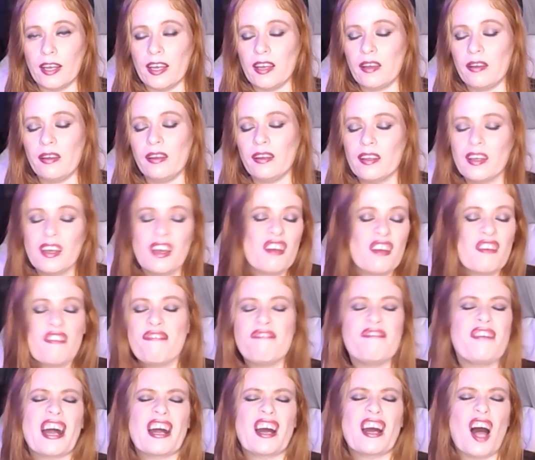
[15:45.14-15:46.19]
Right?
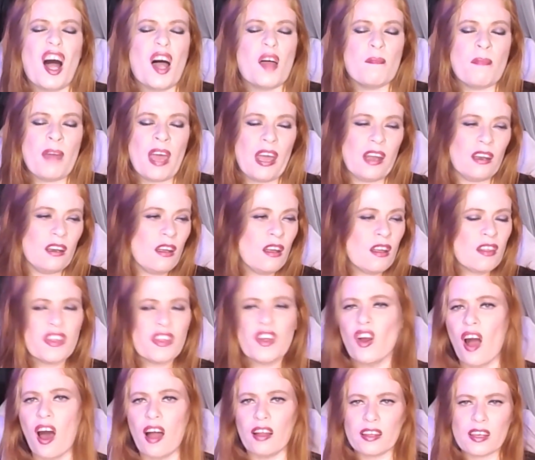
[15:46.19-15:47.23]
Fuck all men.
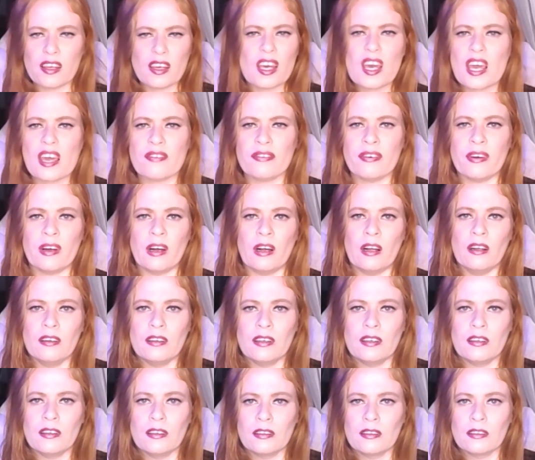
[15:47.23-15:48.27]
They're all evil.